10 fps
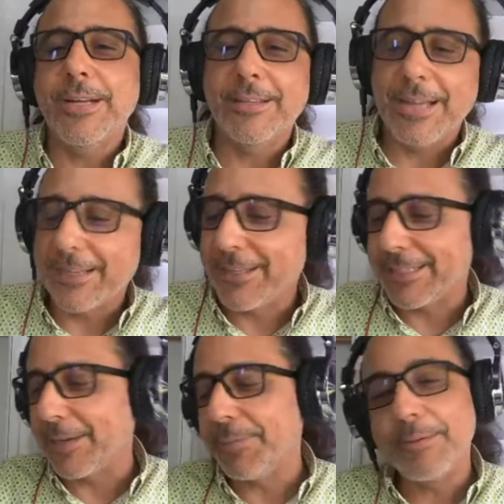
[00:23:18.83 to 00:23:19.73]
I think
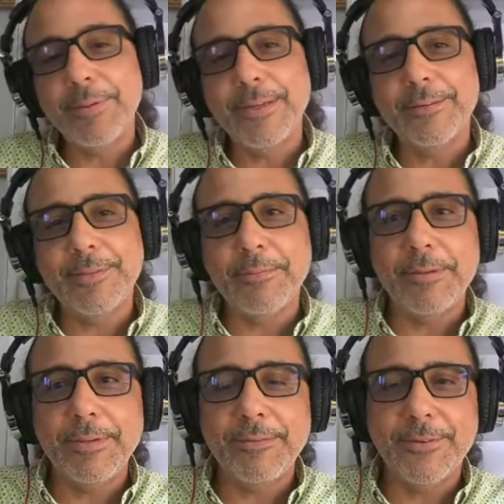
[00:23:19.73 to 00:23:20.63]
that may
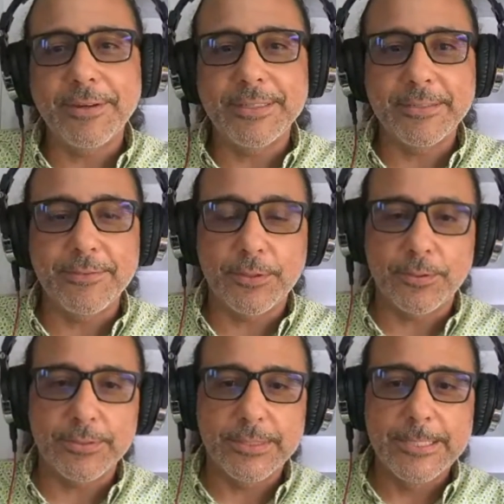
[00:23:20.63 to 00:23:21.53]
be very
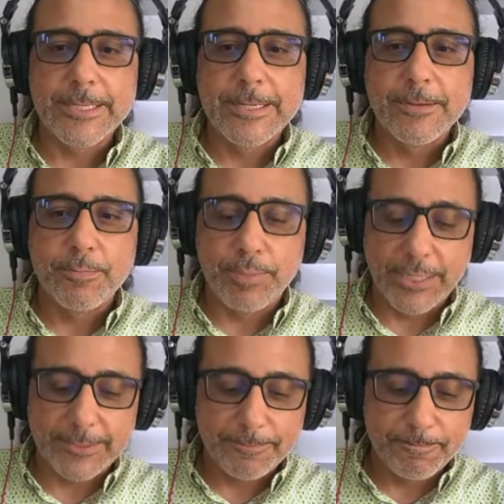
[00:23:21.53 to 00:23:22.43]
difficult,
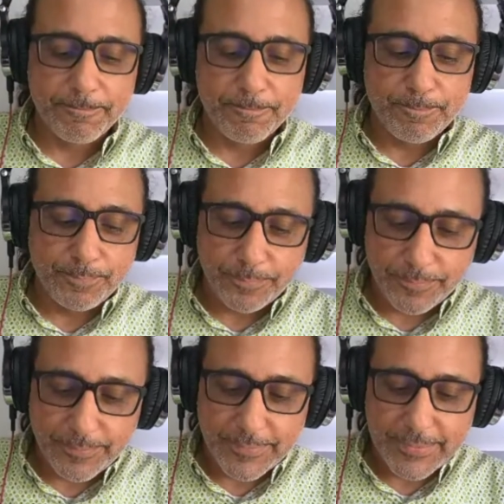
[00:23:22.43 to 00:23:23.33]
but
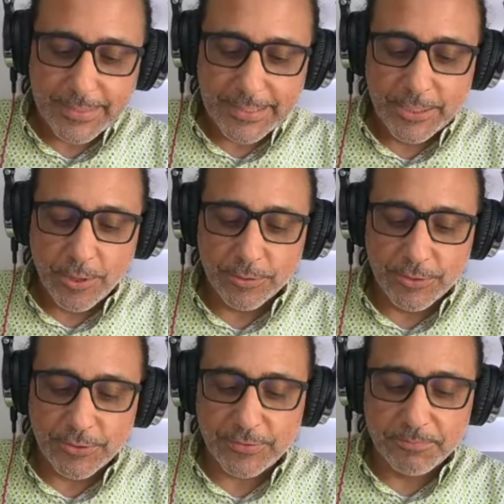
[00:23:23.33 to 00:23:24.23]
I'm
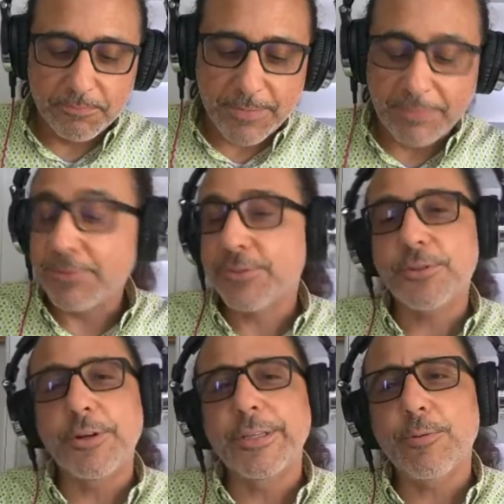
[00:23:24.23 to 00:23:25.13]
just
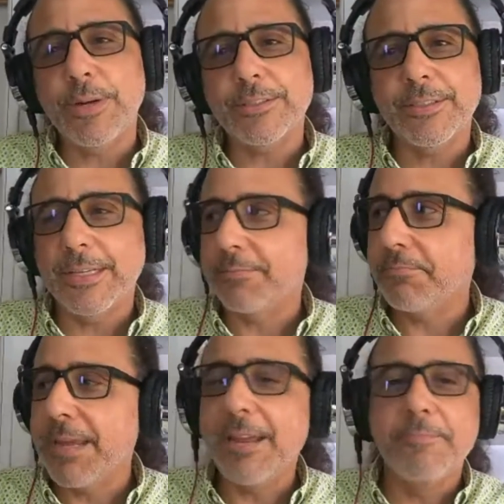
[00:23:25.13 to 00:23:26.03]
throwing the question, and
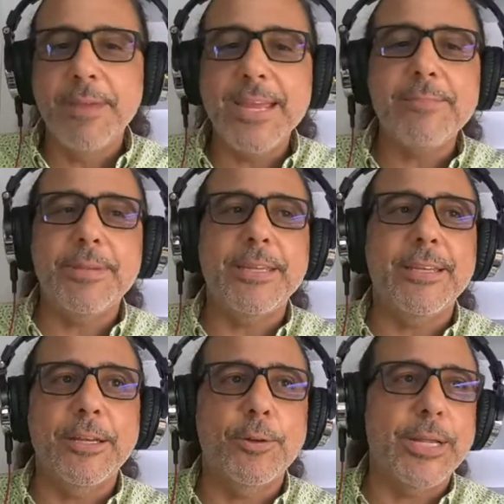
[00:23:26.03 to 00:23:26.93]
maybe
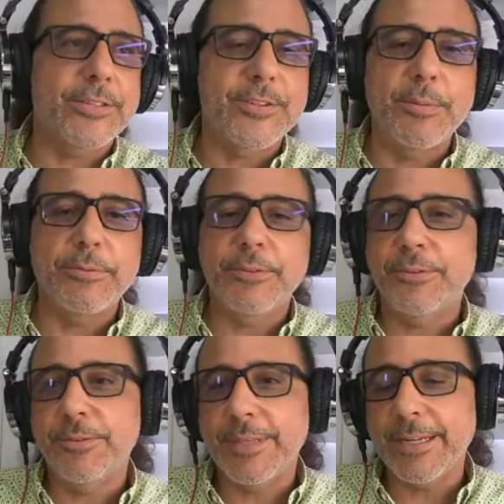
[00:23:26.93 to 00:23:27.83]
it'll get some of you
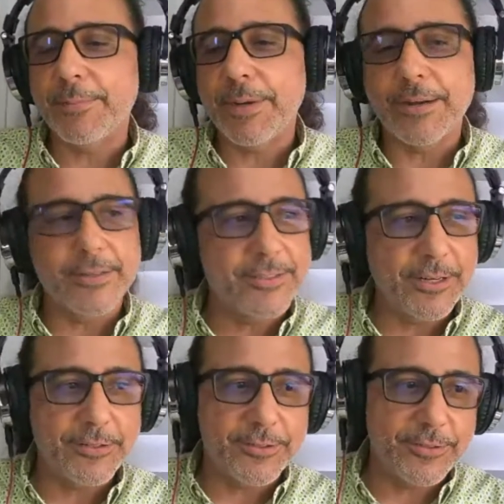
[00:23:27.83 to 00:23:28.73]
to think about it and
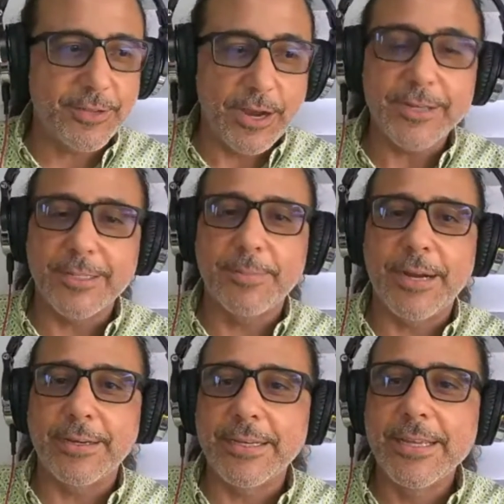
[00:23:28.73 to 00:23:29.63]
start talking
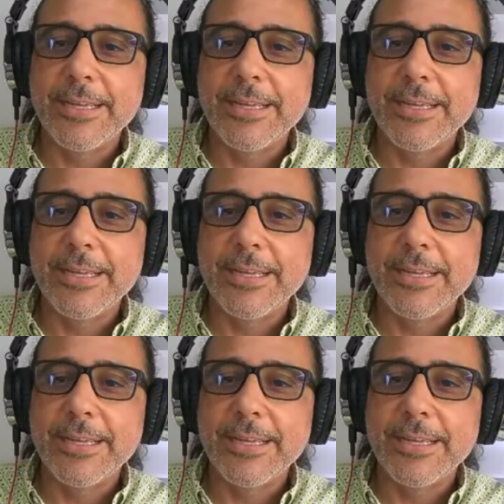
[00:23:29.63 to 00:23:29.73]
about it.